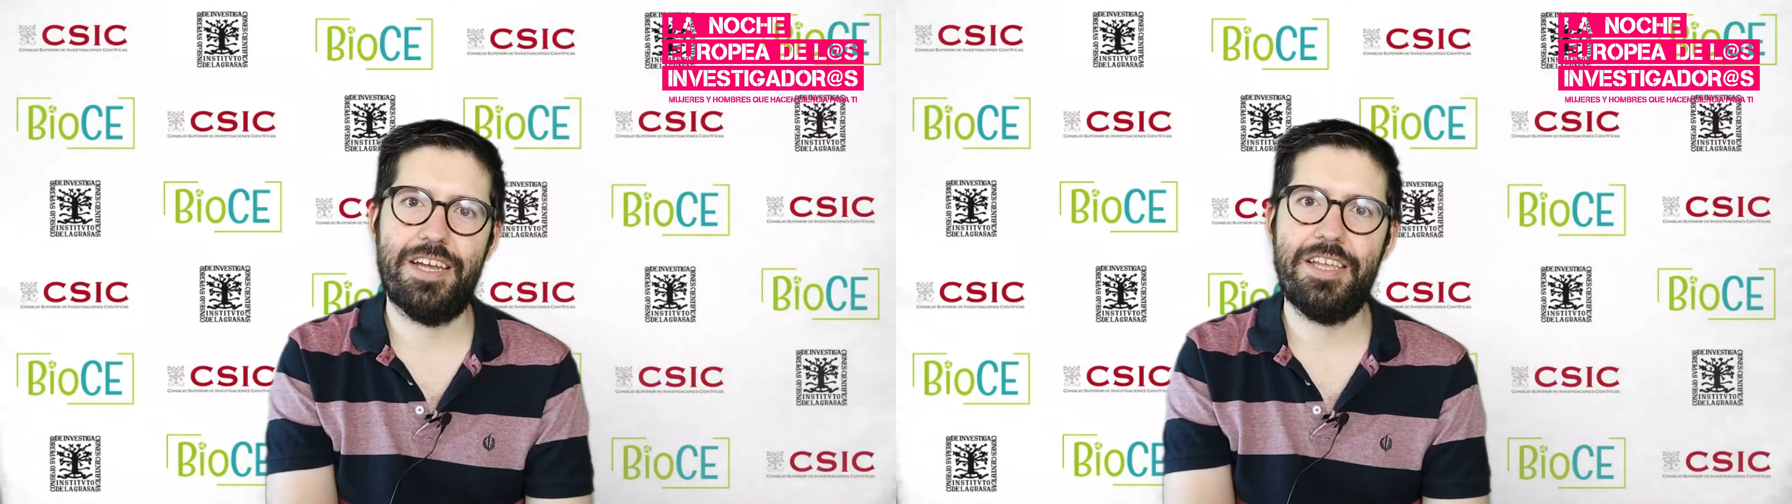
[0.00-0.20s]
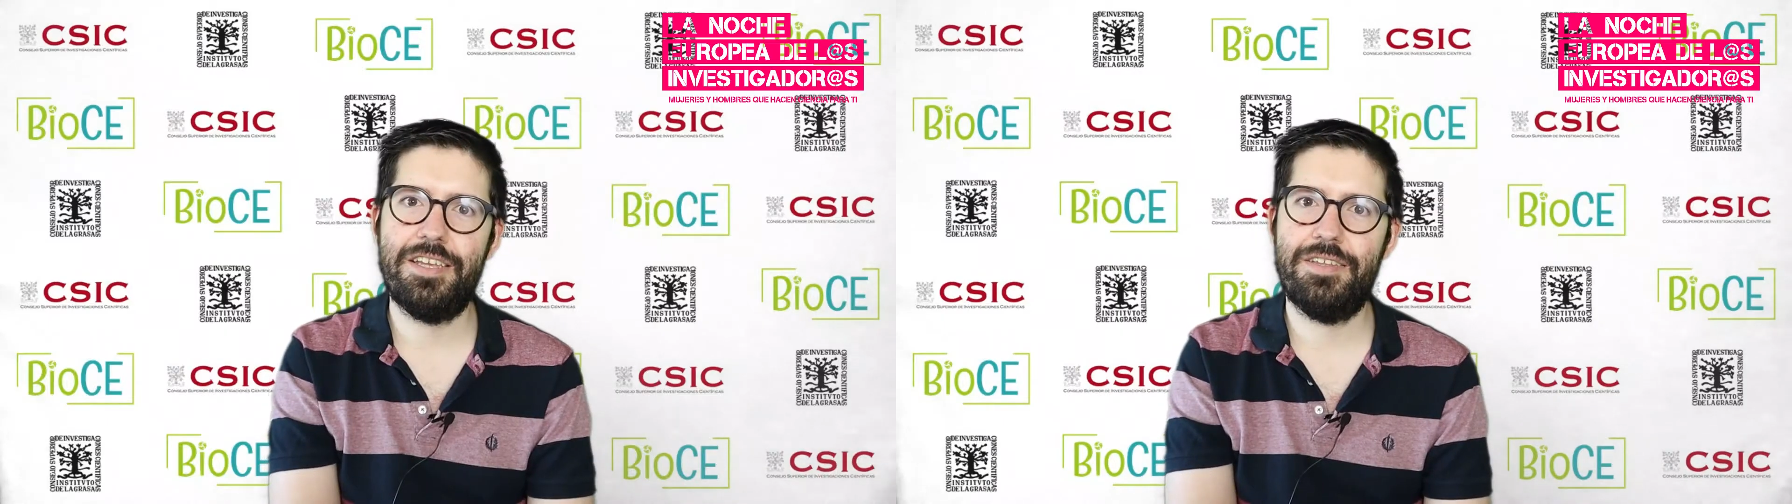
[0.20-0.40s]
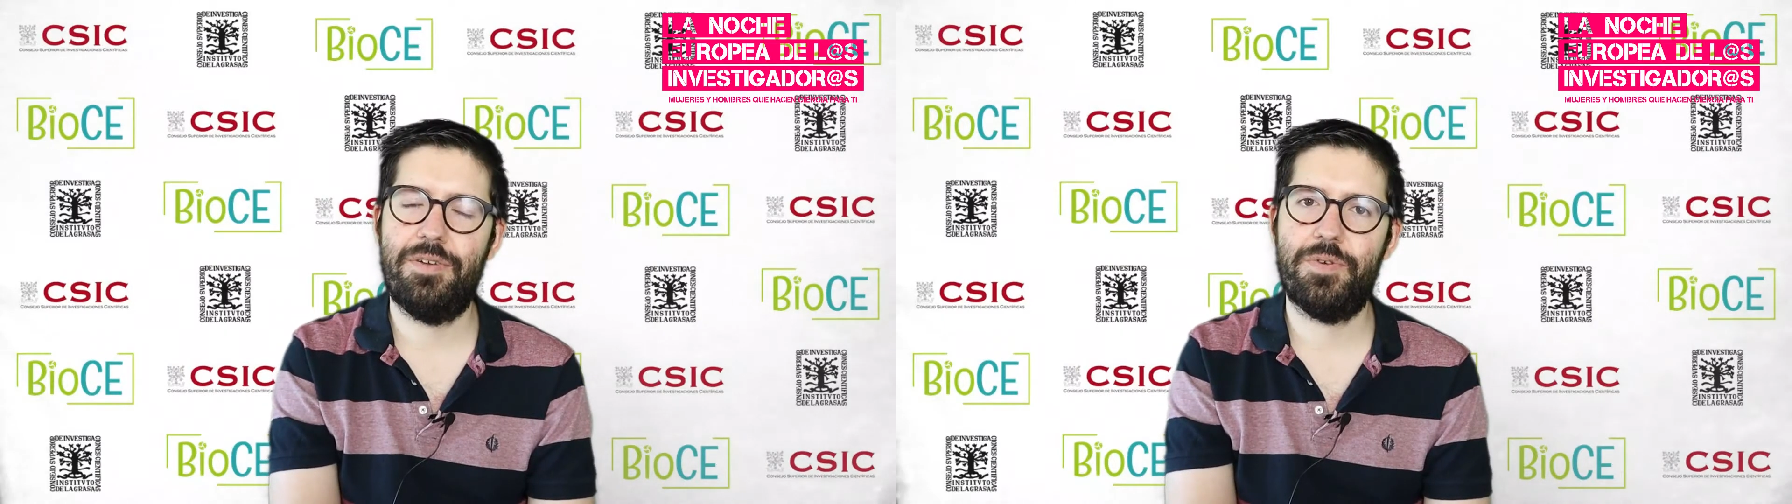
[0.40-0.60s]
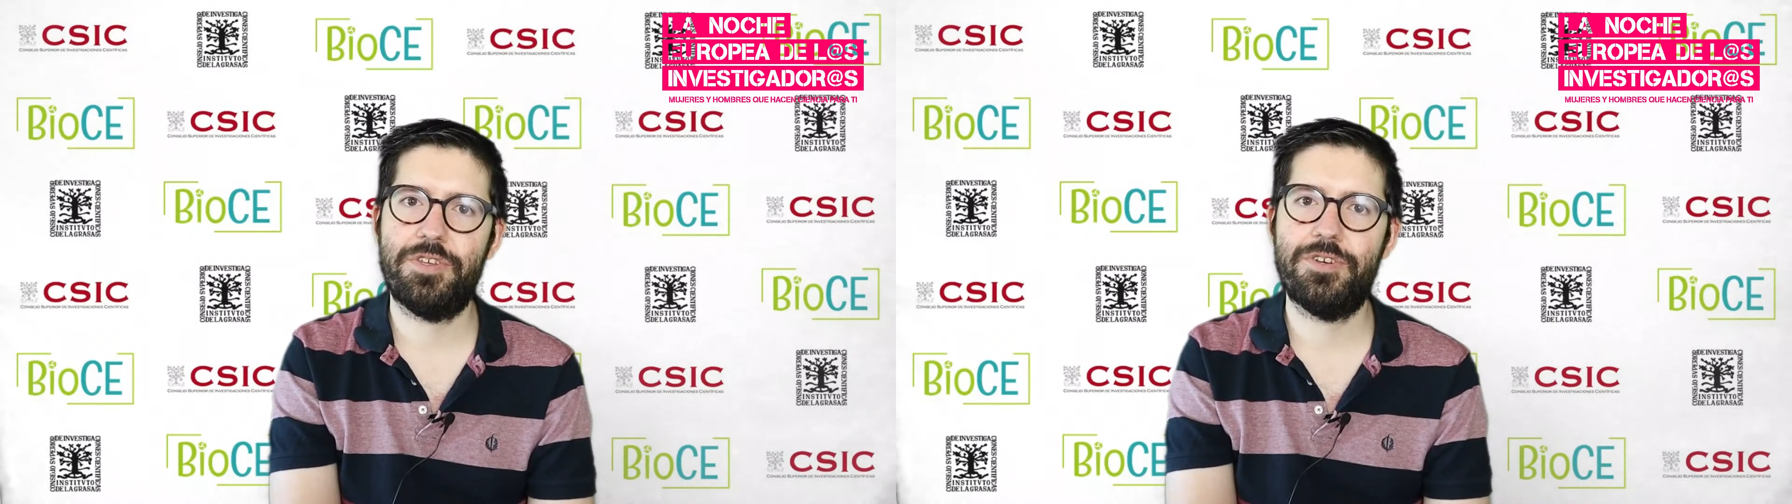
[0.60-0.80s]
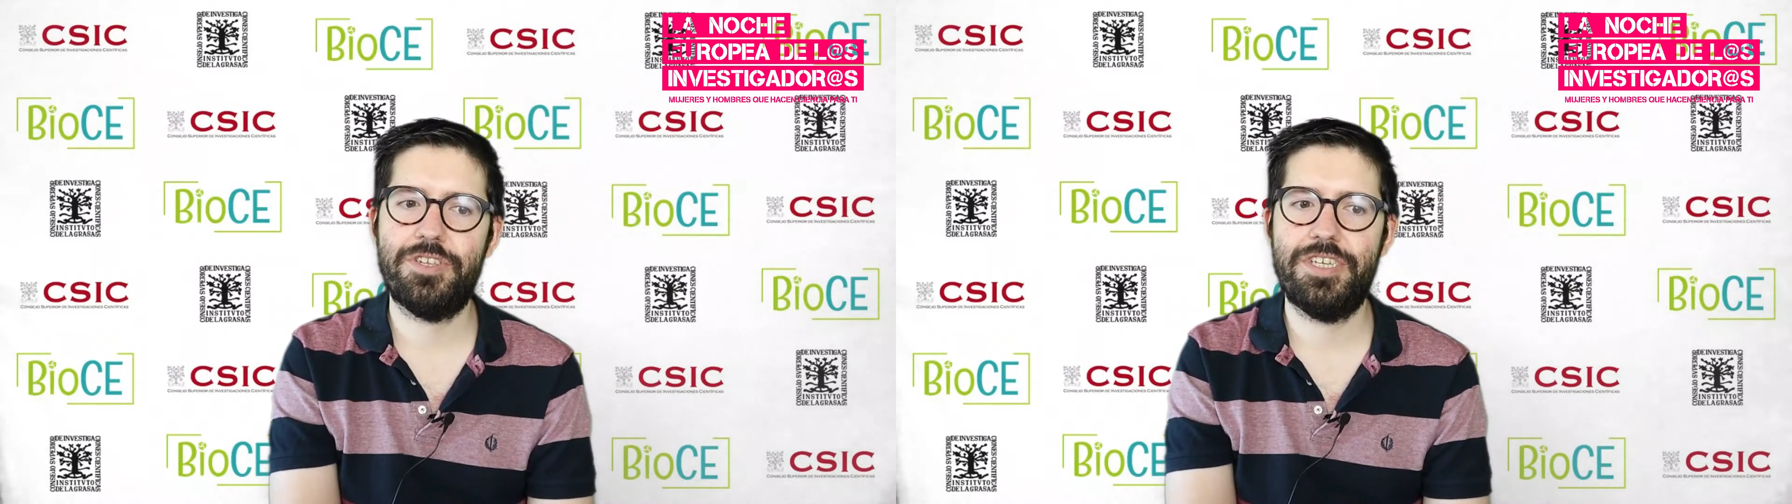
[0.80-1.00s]
I am
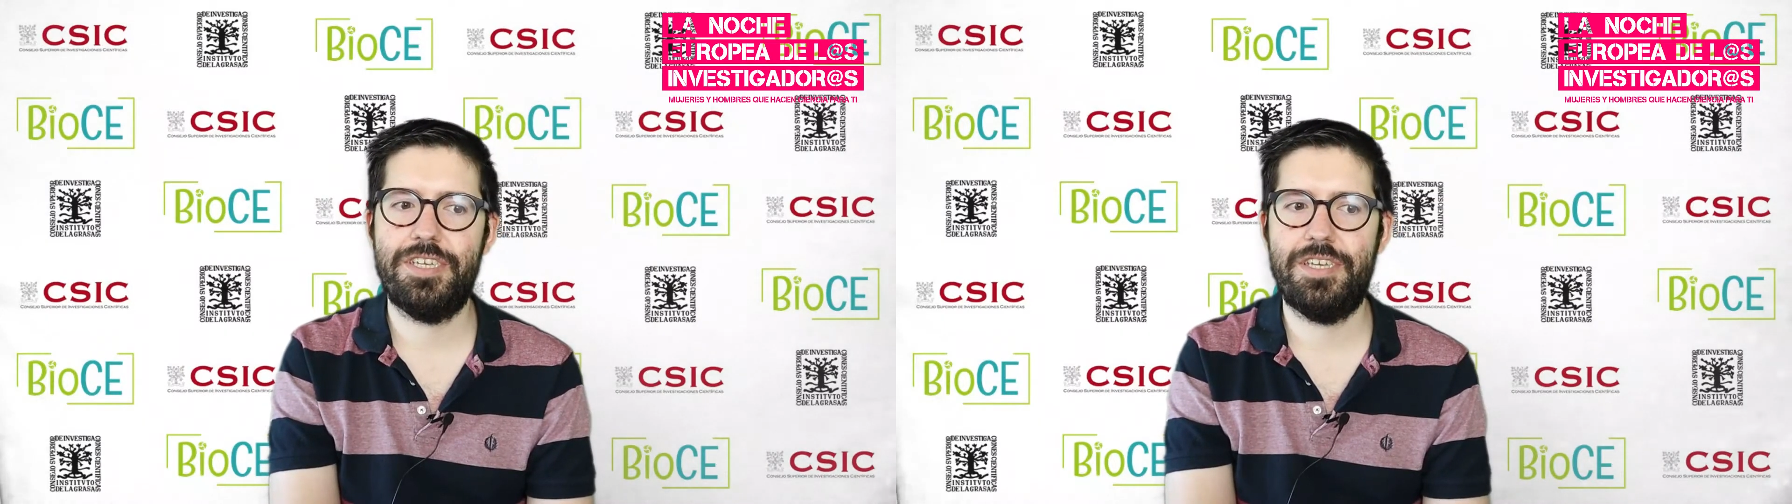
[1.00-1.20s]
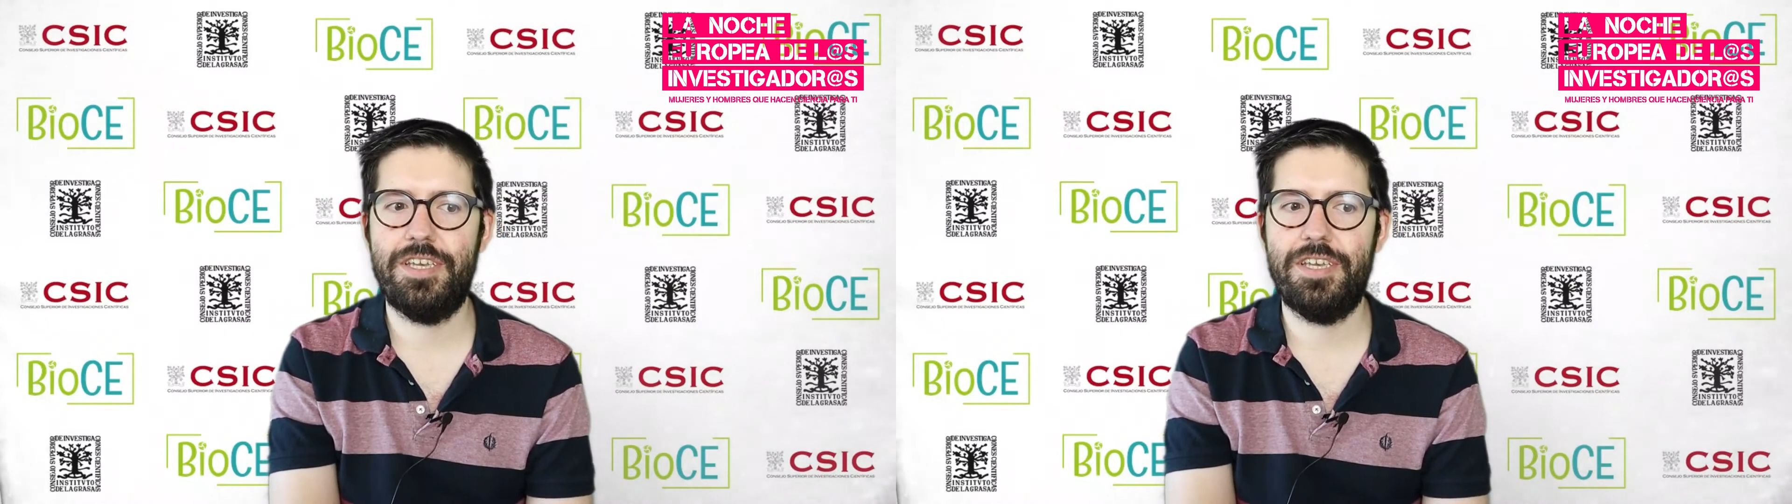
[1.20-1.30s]
researching